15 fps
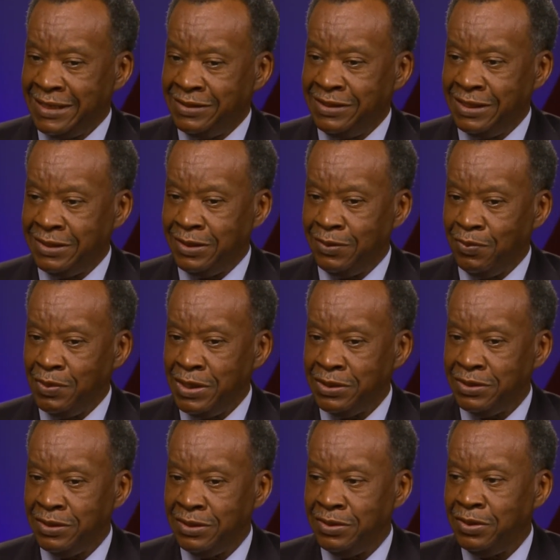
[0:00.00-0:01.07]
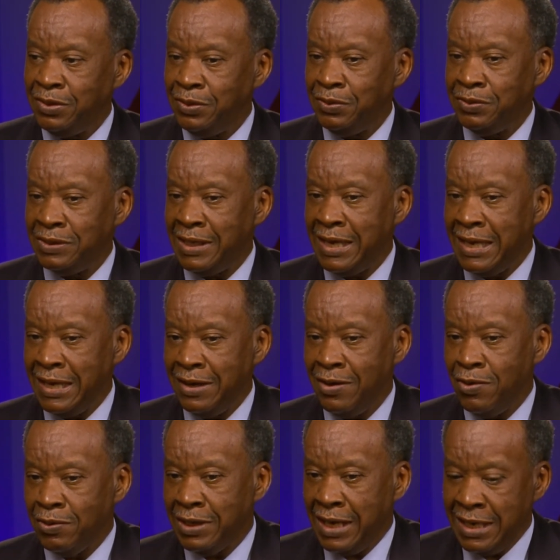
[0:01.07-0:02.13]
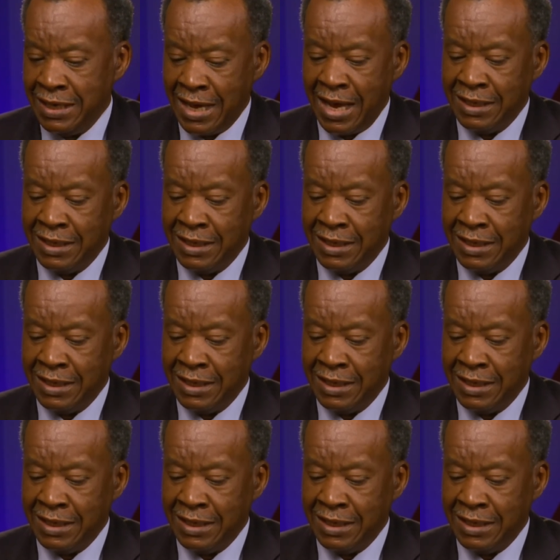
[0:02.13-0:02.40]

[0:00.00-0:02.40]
situation to say, okay,